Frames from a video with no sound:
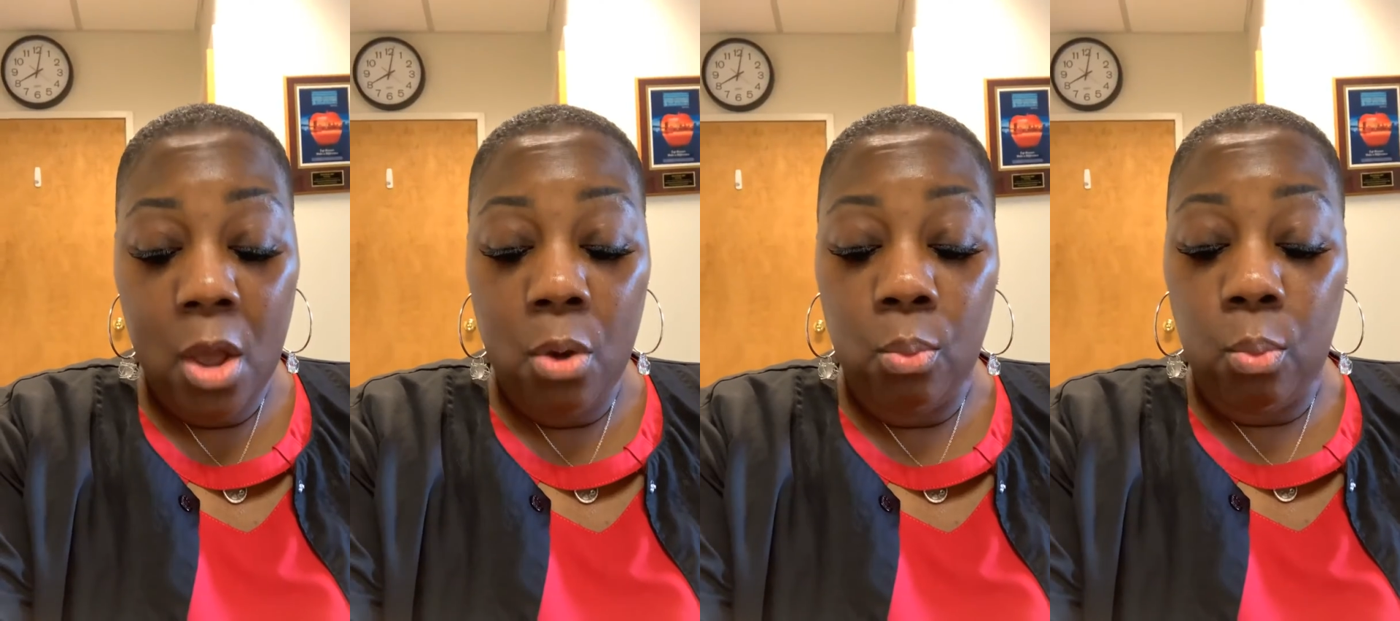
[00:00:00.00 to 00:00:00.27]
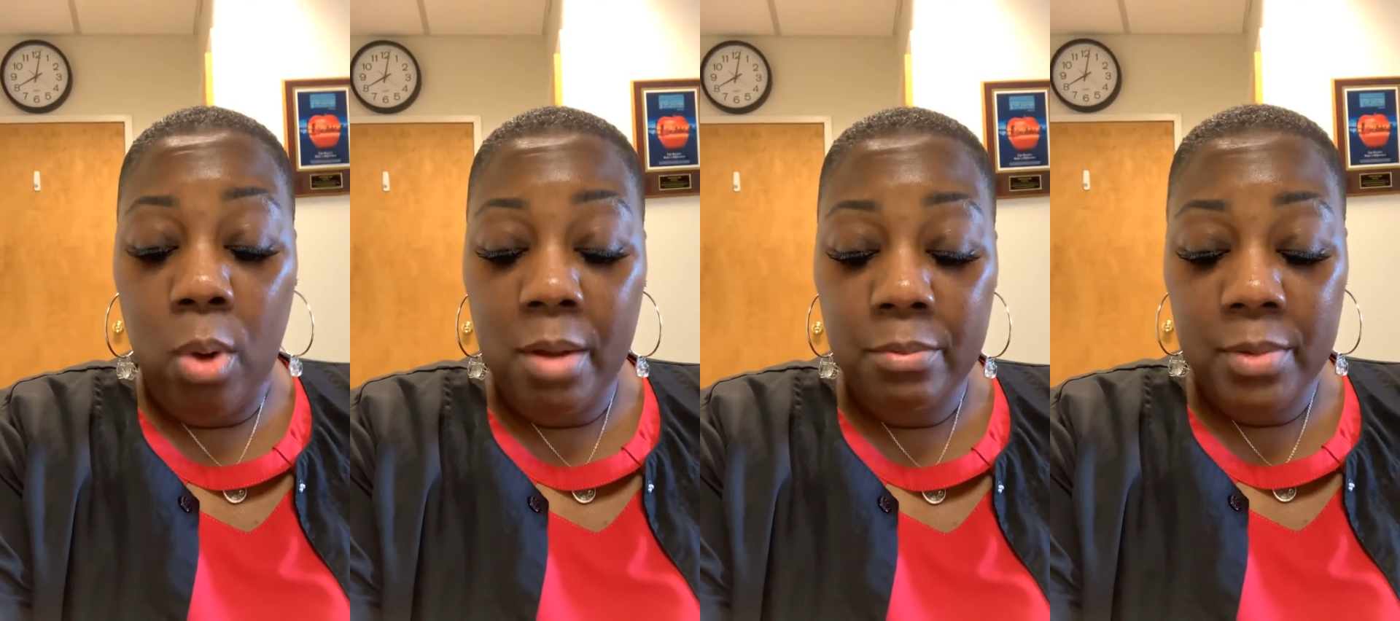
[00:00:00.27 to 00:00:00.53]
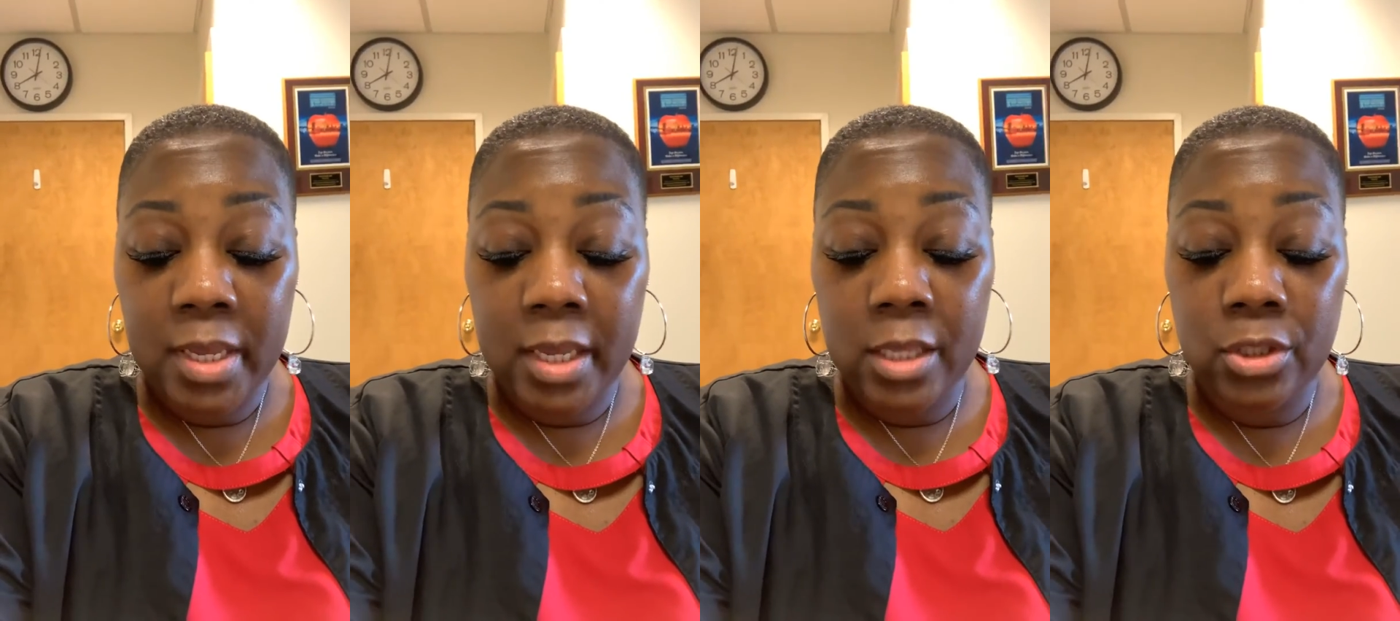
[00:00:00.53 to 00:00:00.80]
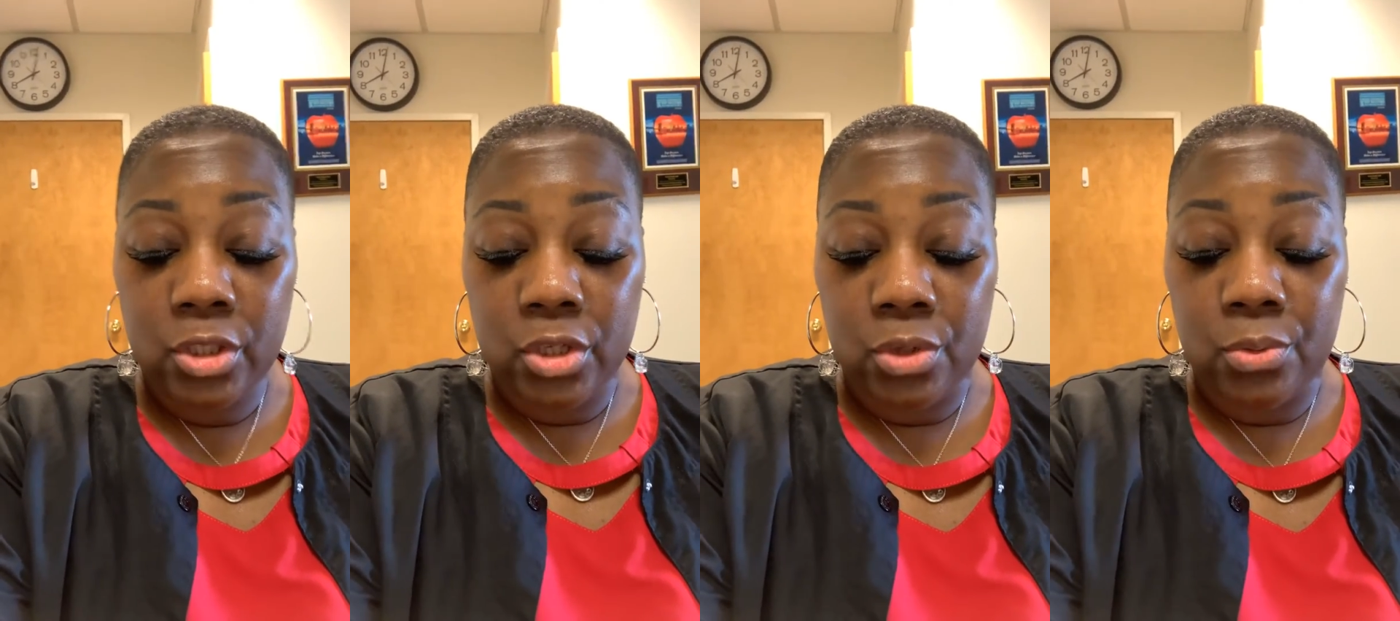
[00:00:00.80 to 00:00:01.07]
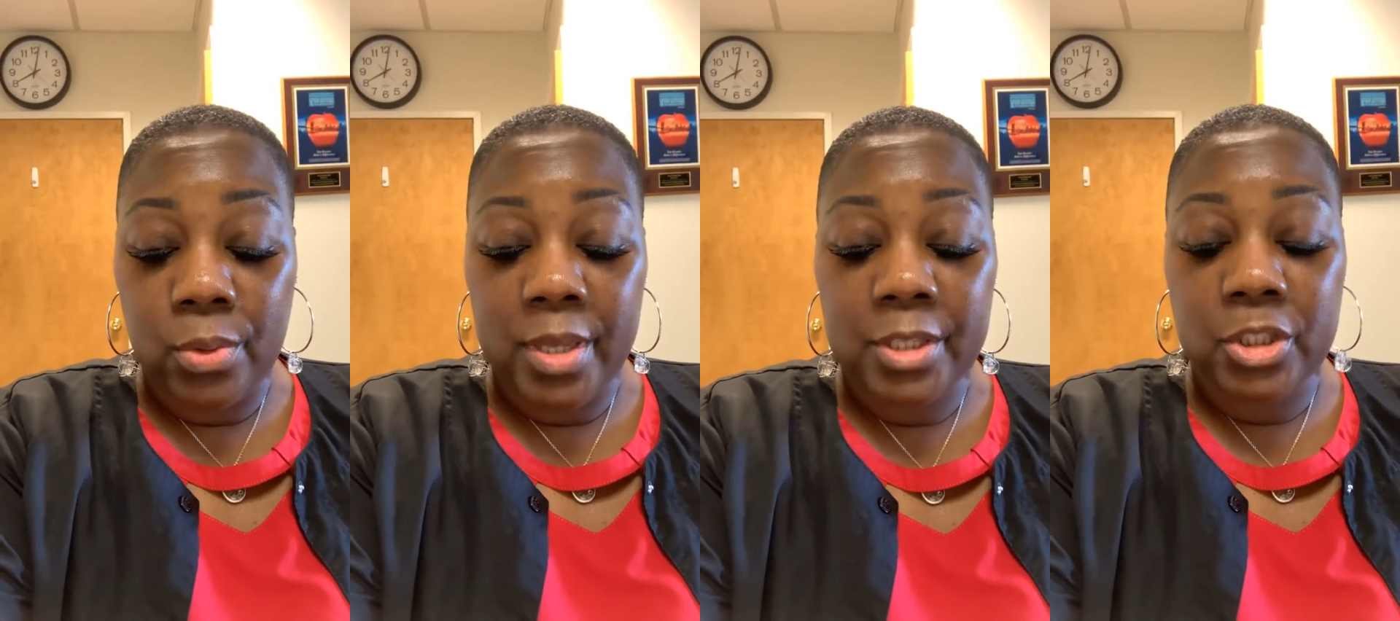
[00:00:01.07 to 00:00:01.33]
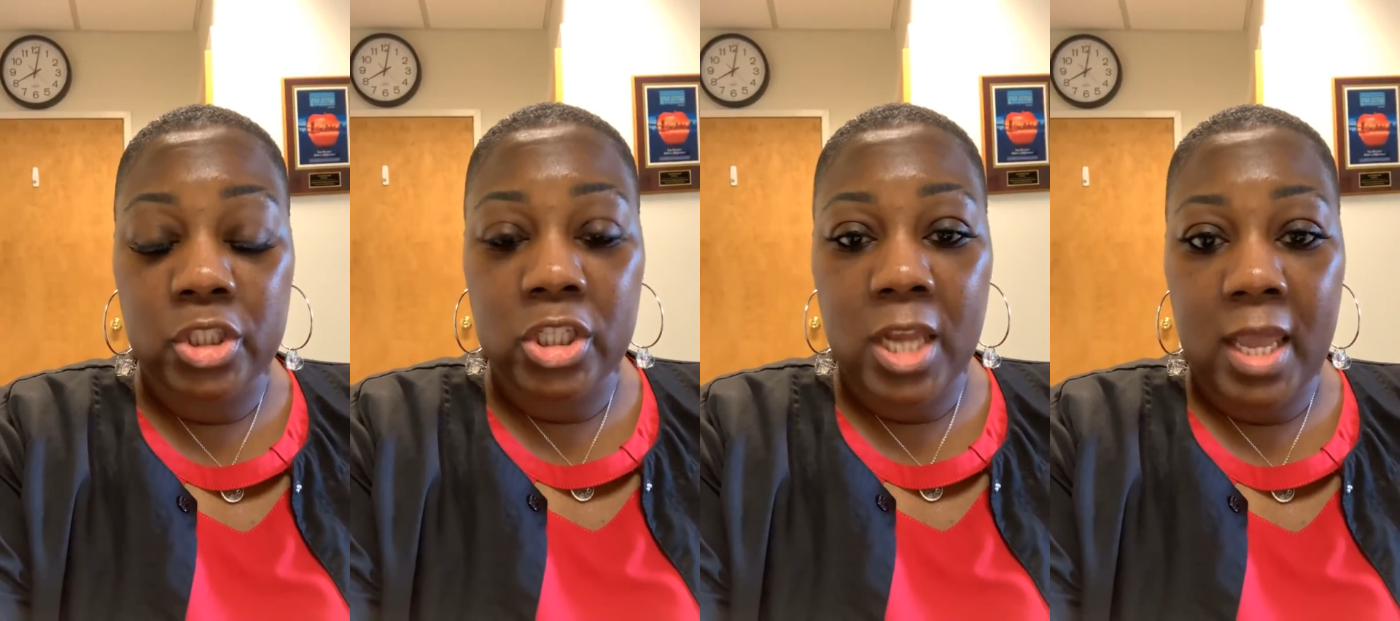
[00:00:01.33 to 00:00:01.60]
what we can do is
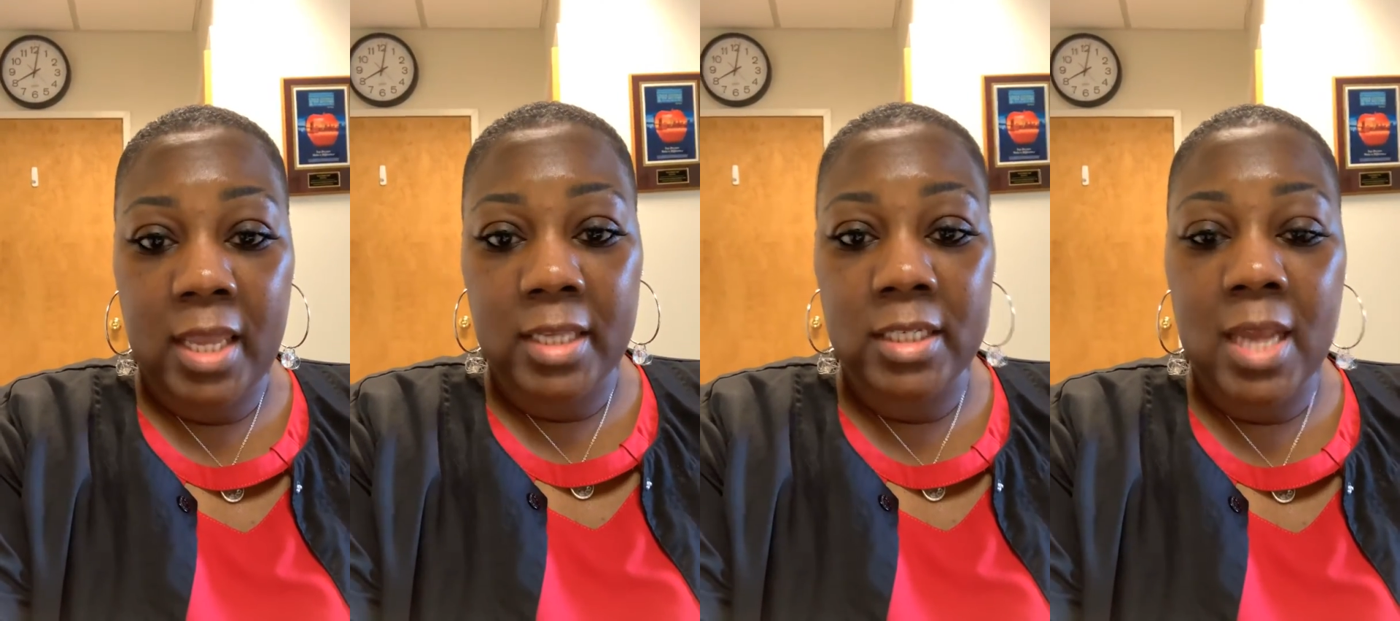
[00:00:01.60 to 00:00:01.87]
change